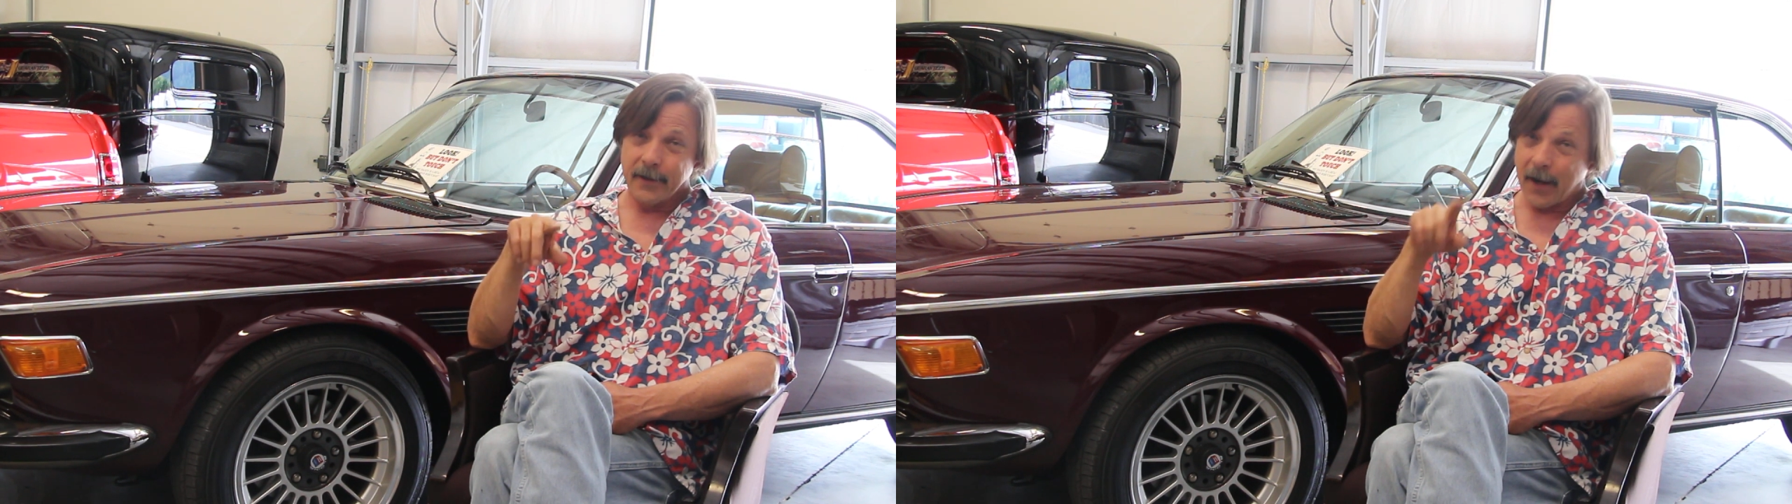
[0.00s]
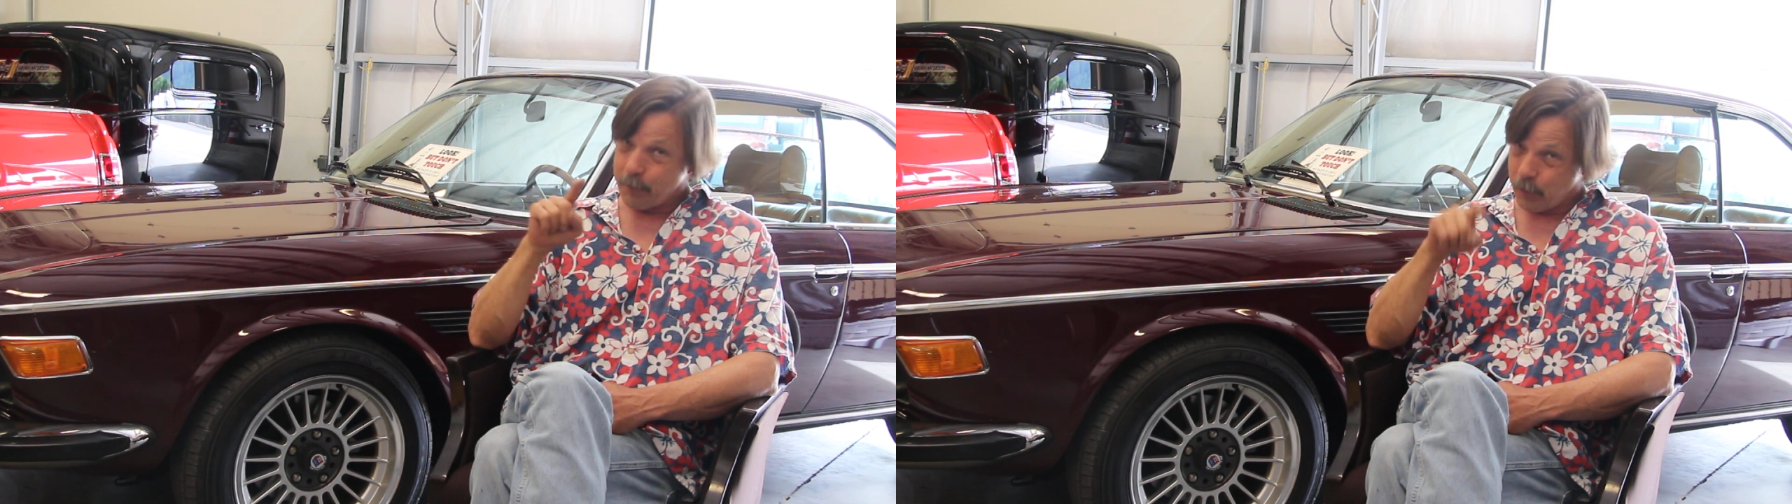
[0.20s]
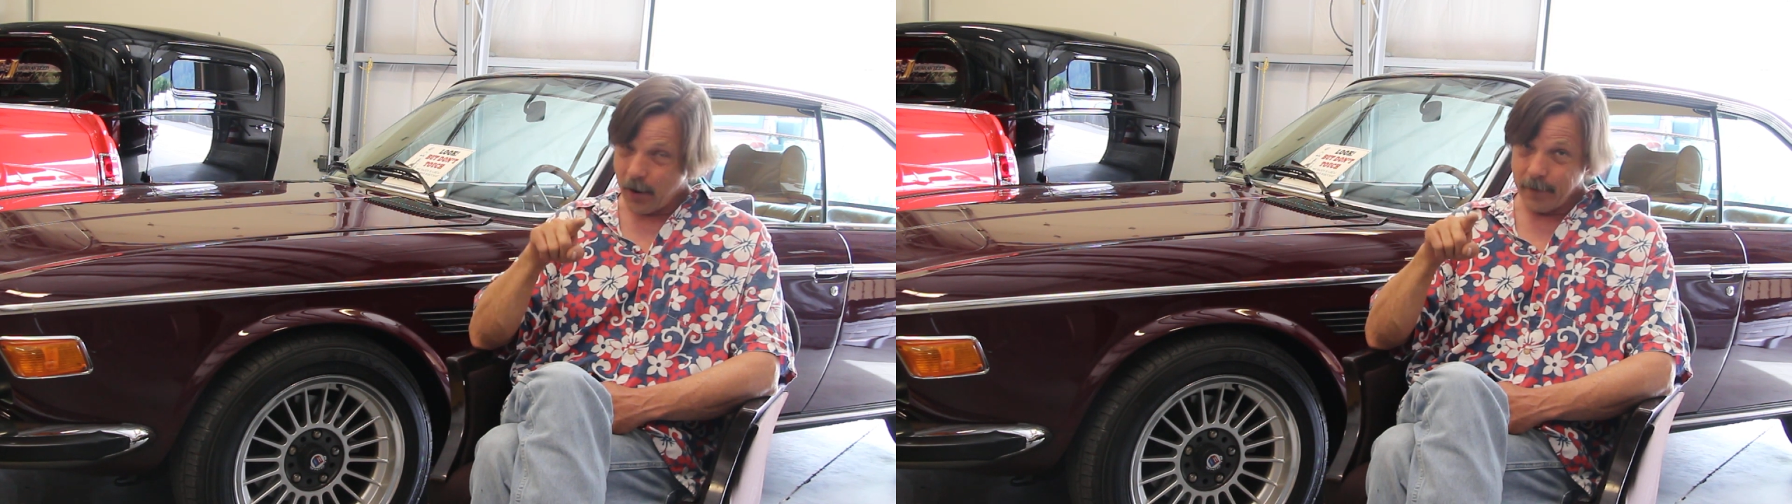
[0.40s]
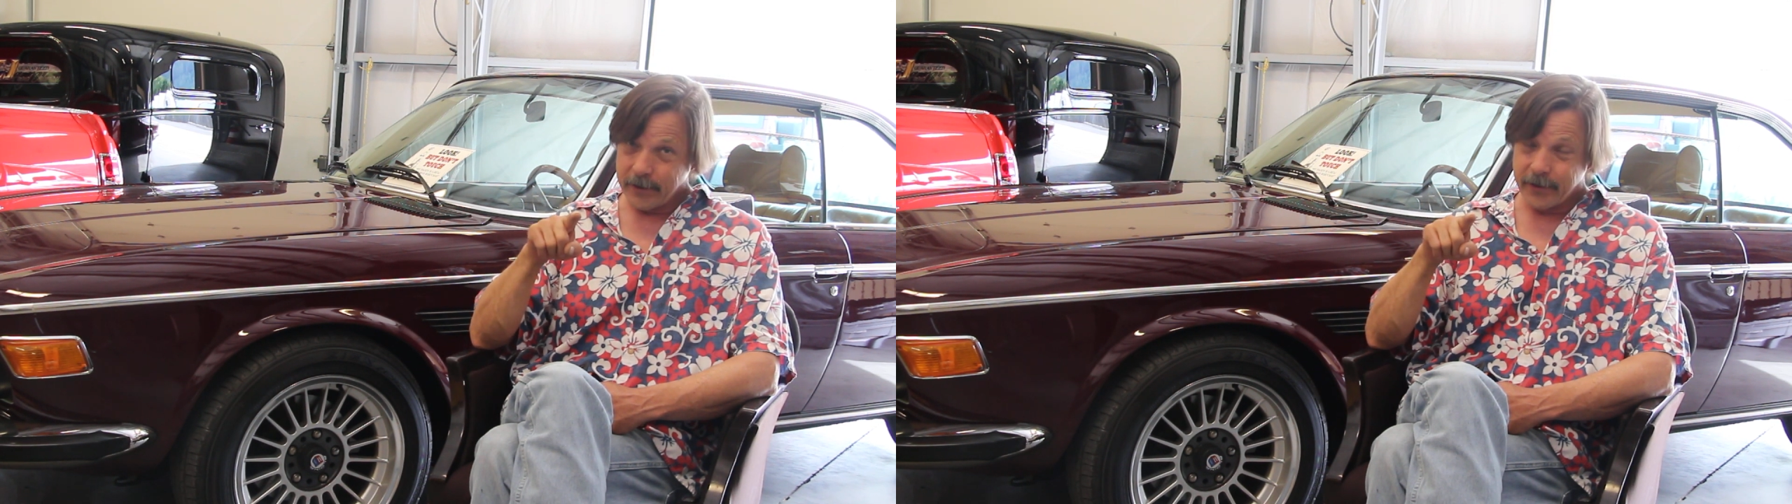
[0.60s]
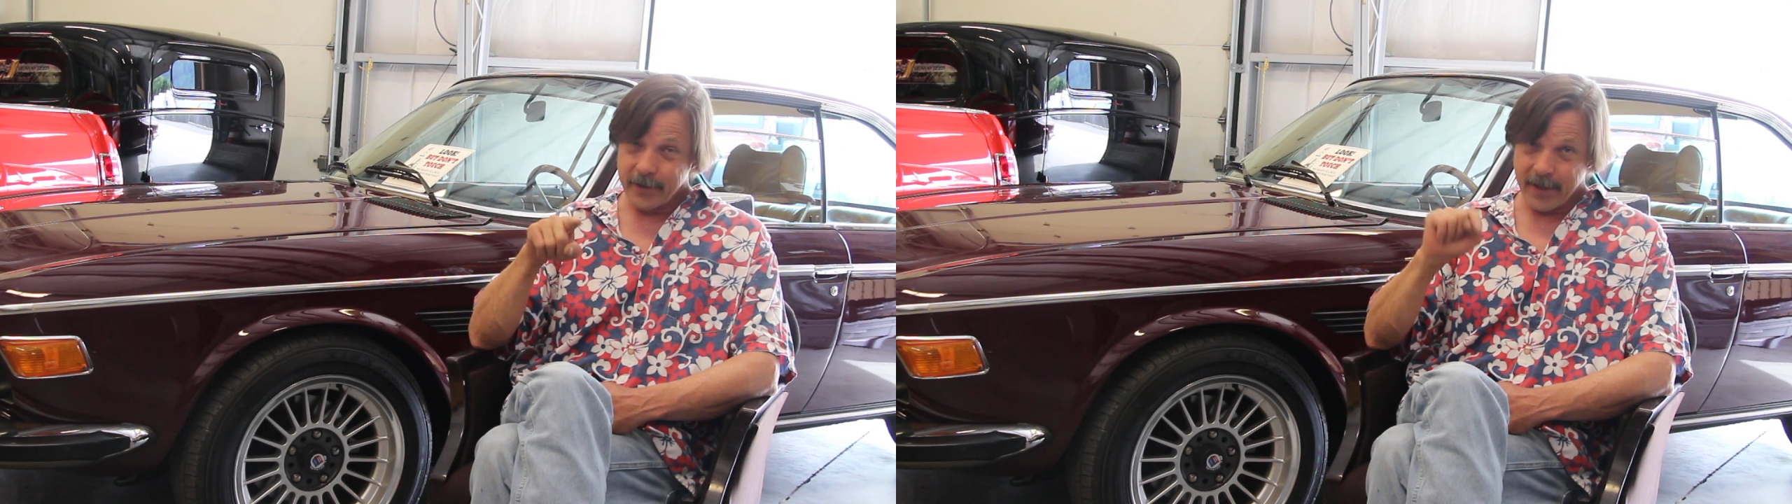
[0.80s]
I
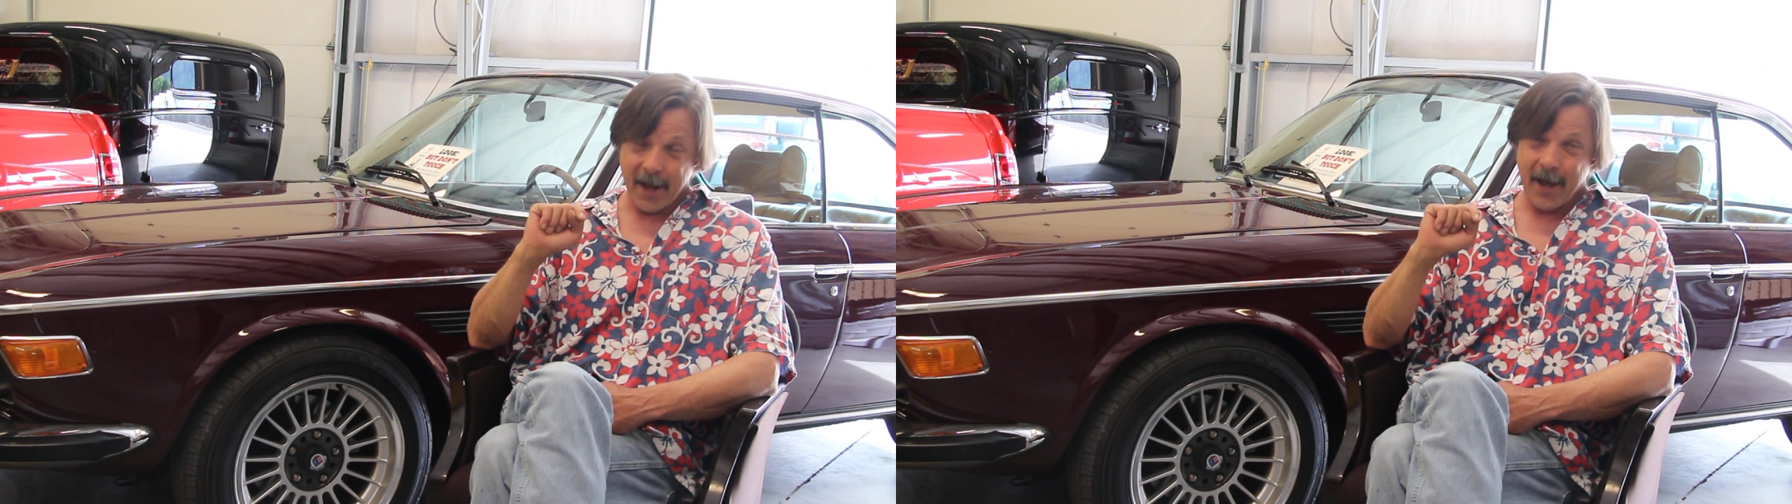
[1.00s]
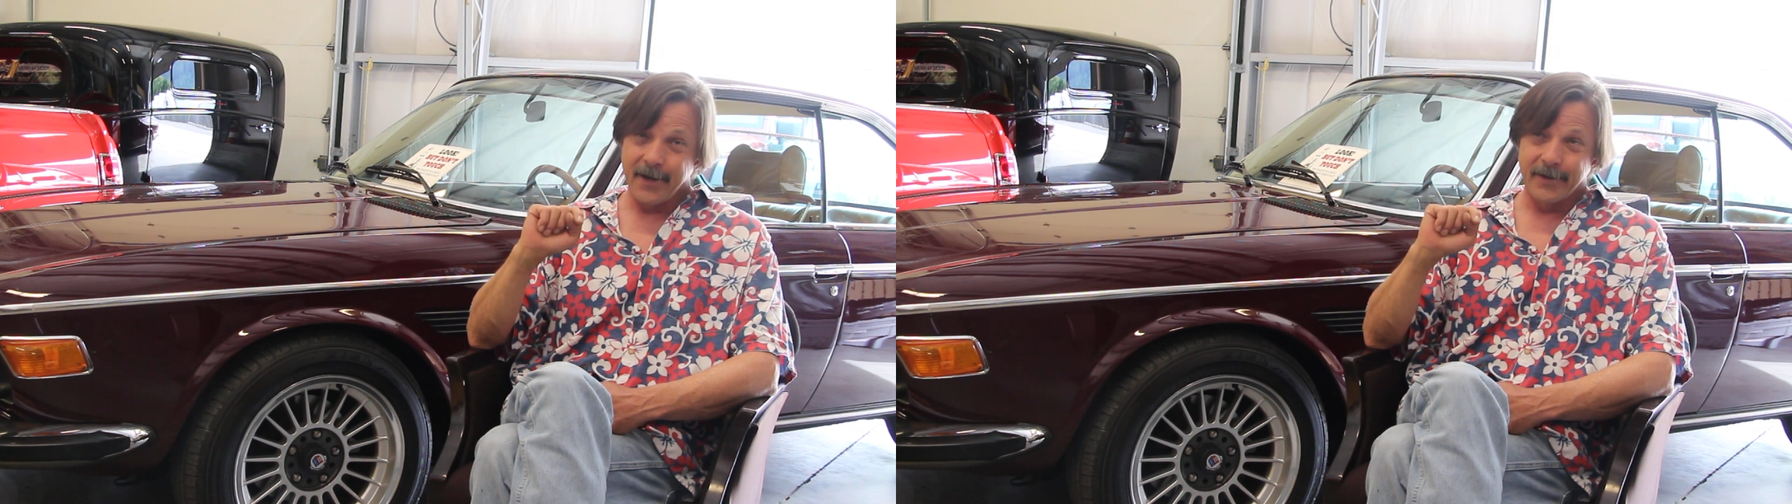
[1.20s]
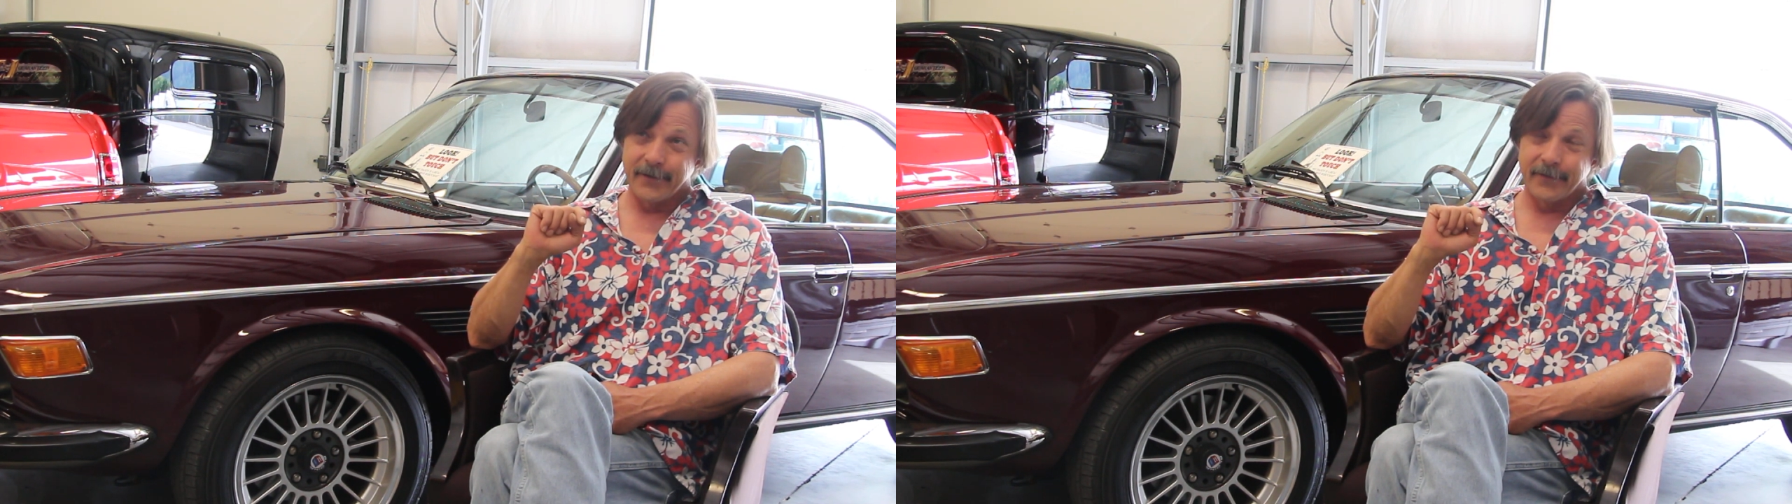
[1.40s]
promise you that.